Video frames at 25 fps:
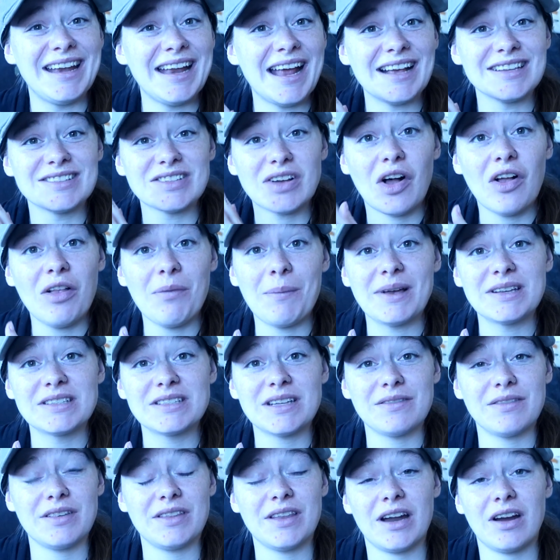it has all my
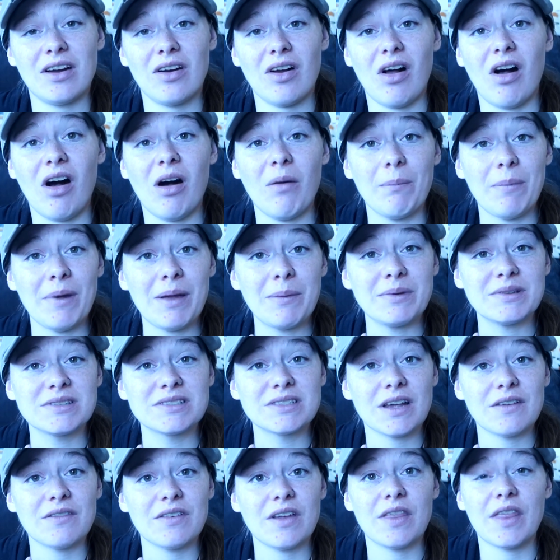stuff in there, all baby
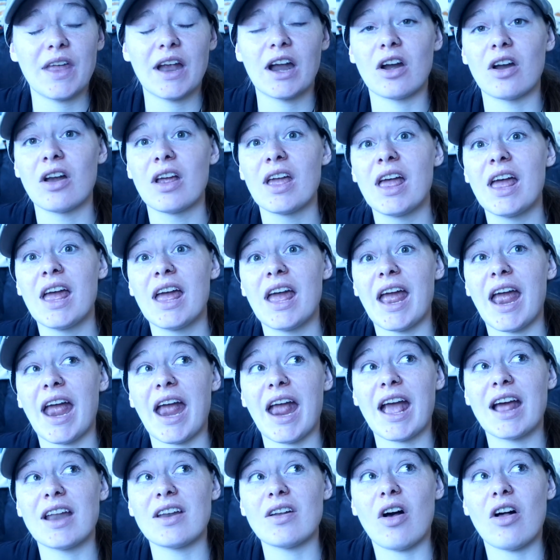stuff in there,
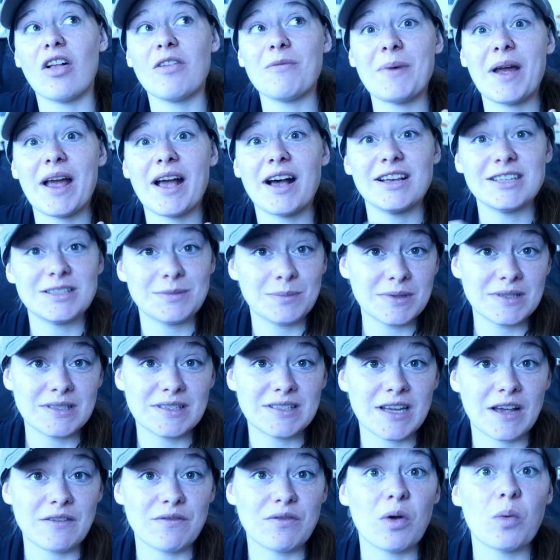and all my
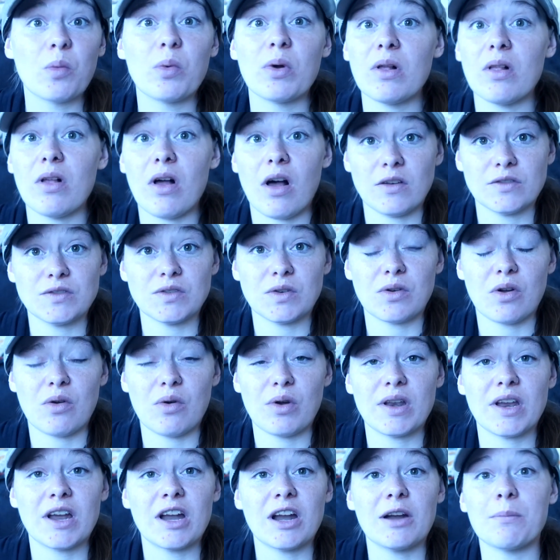husband's stuff will also
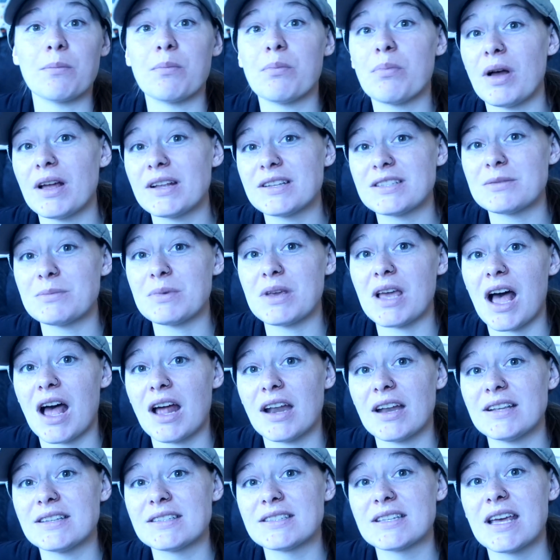go in here. But to be
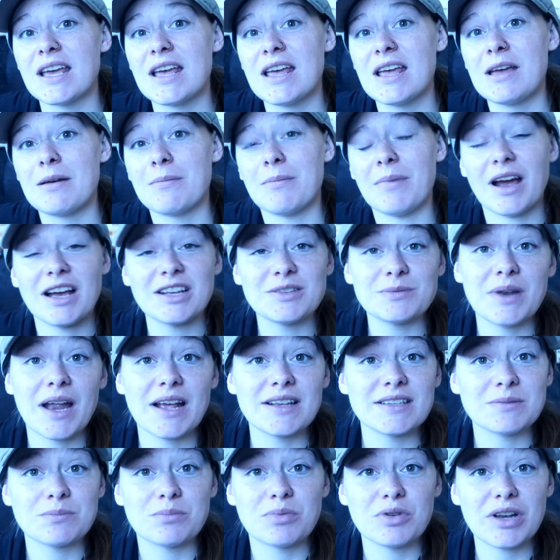honest, my husband
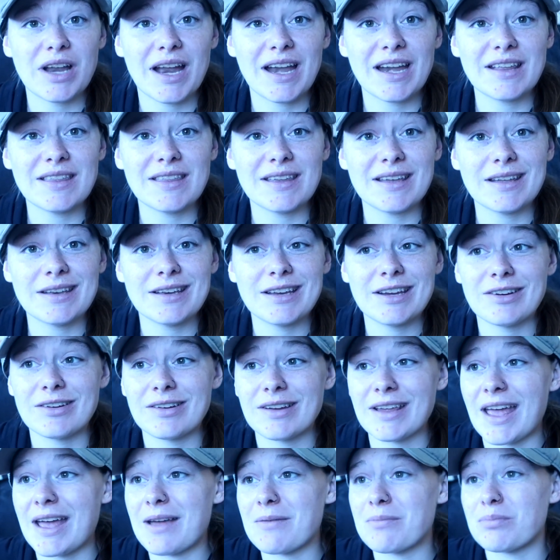hasn't put anything in
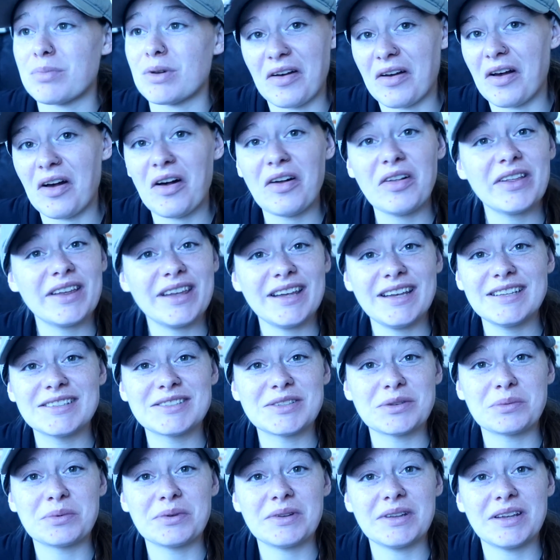here yet. All
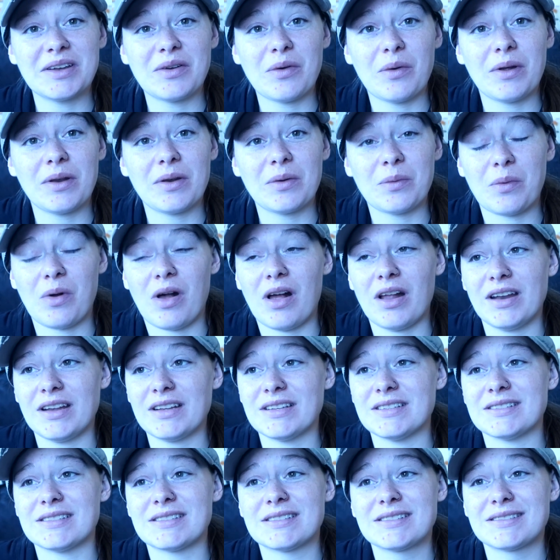he's really going to want
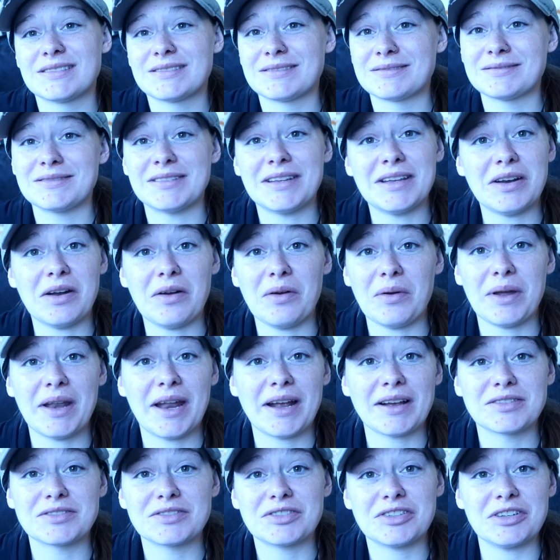is, you know, an
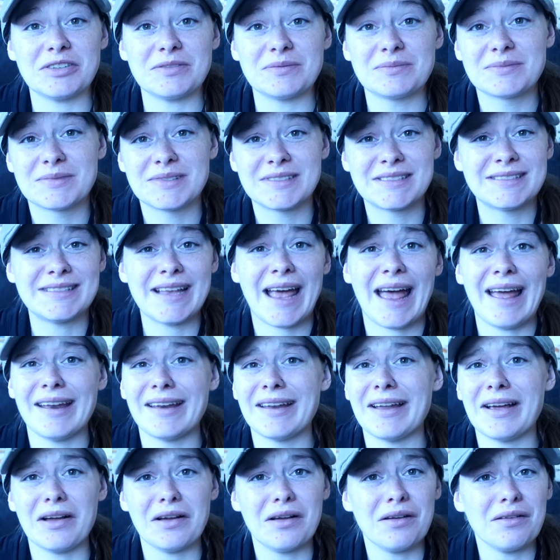extra
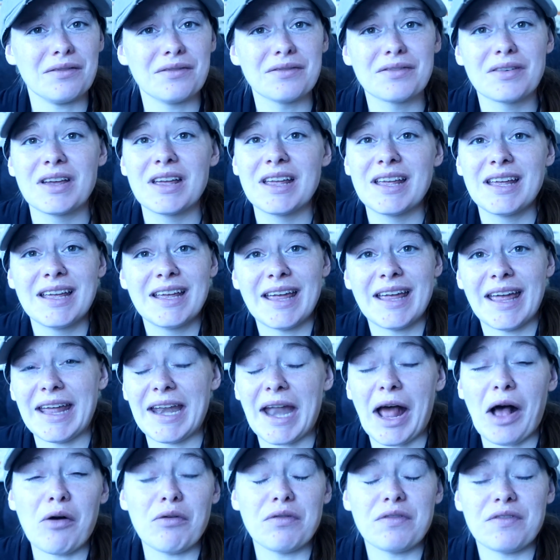set of
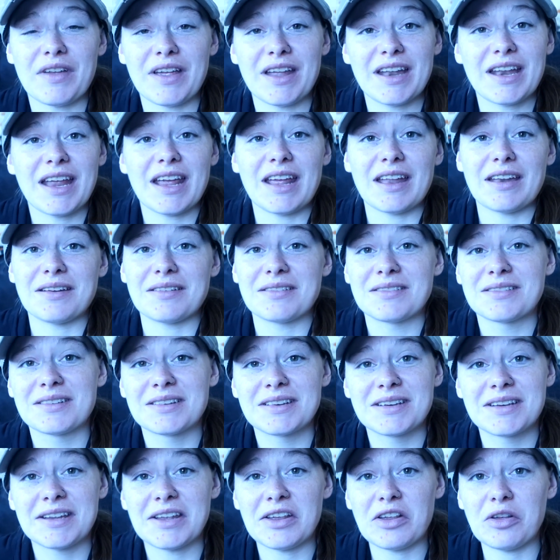an outfit and
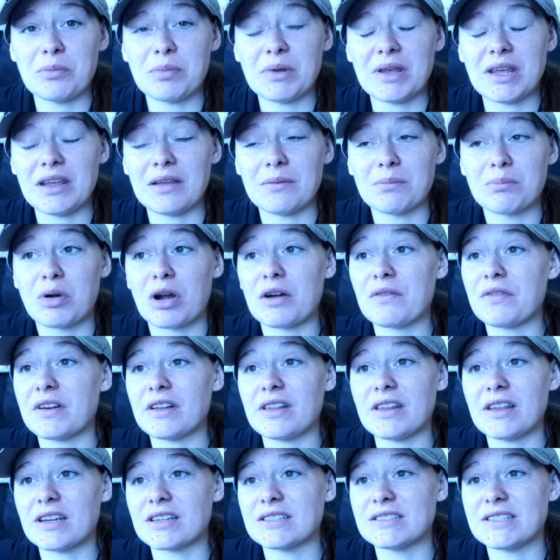he'll be
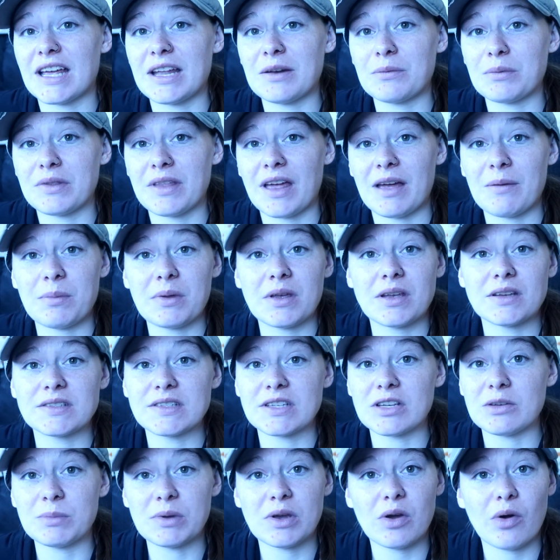perfectly content with that because
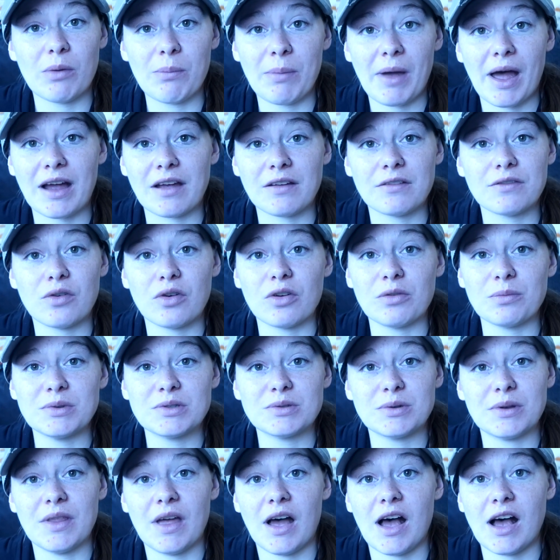he'll be going back and forth
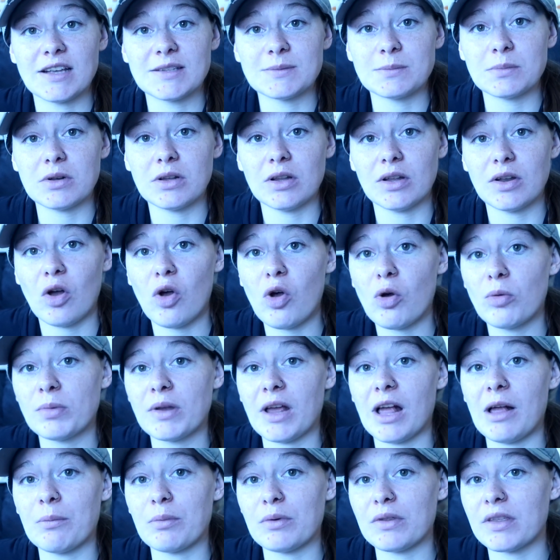between the hospital and home
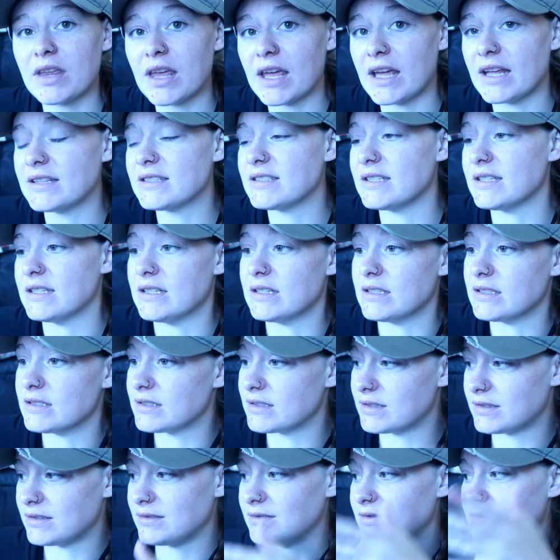to help with kids
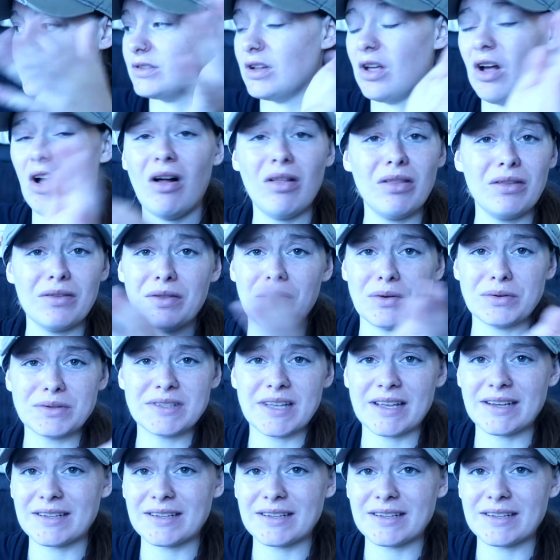and all of those